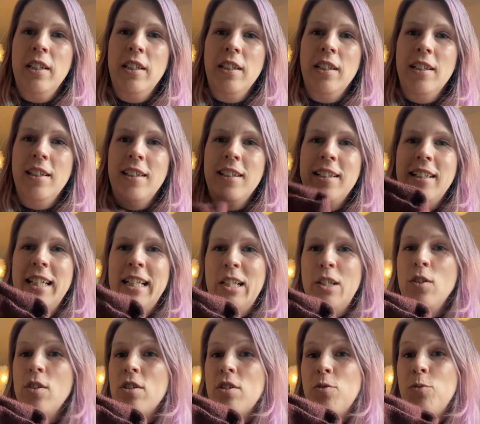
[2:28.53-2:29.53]
It
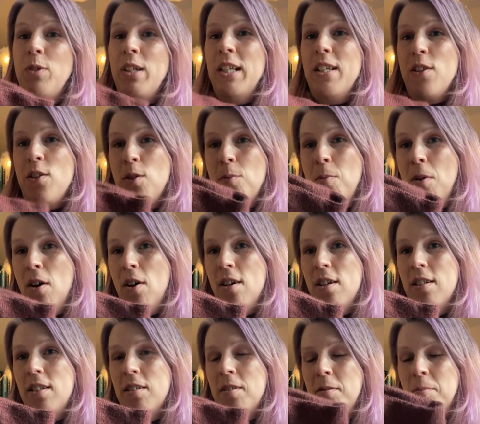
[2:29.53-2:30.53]
looks really
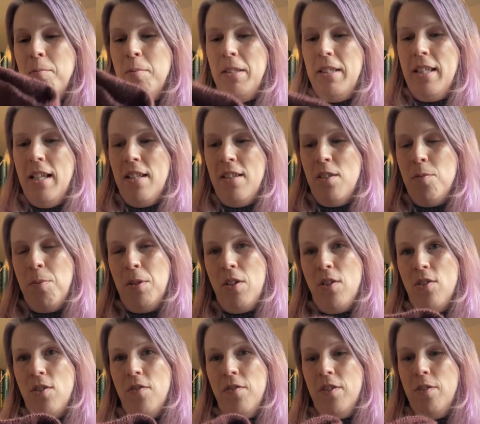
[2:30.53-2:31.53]
small, but that's
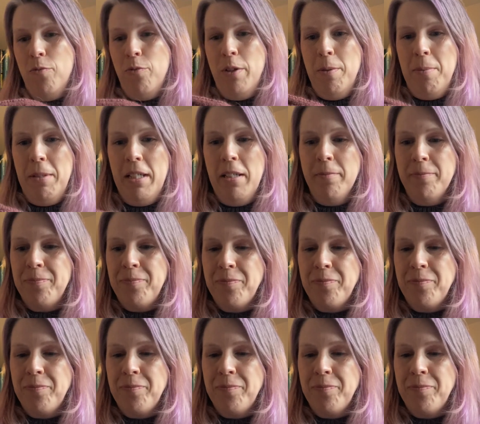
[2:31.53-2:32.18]
because of the ribbing.